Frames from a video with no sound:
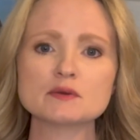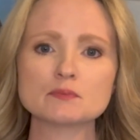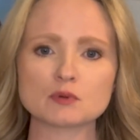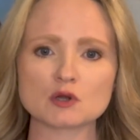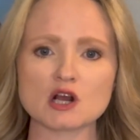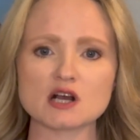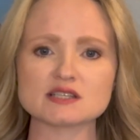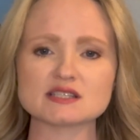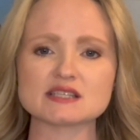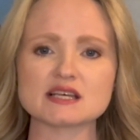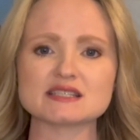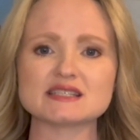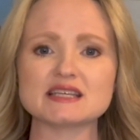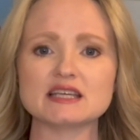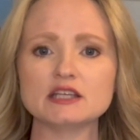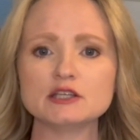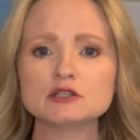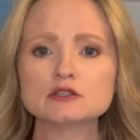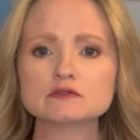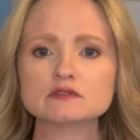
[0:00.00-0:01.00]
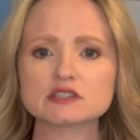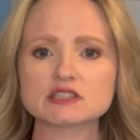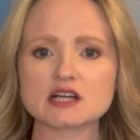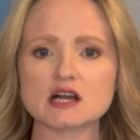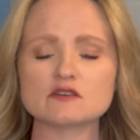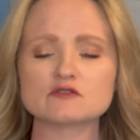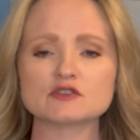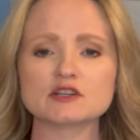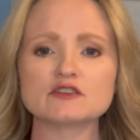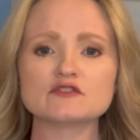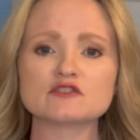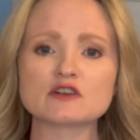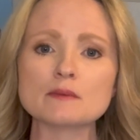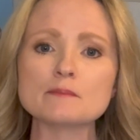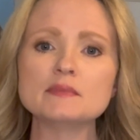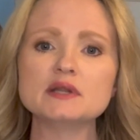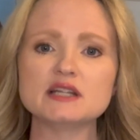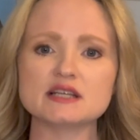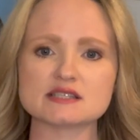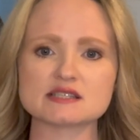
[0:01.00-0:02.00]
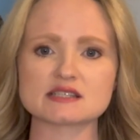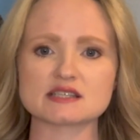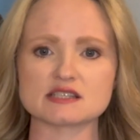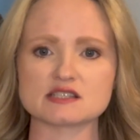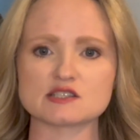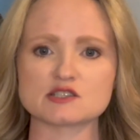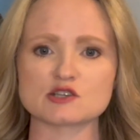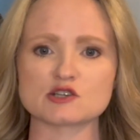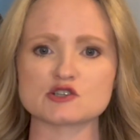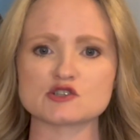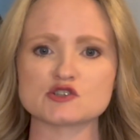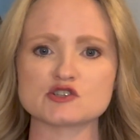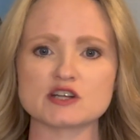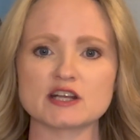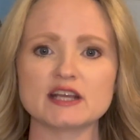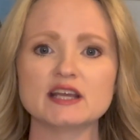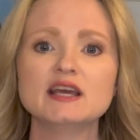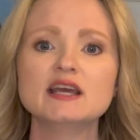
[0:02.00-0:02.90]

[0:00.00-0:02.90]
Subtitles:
process in your recovery from meniscus surgery,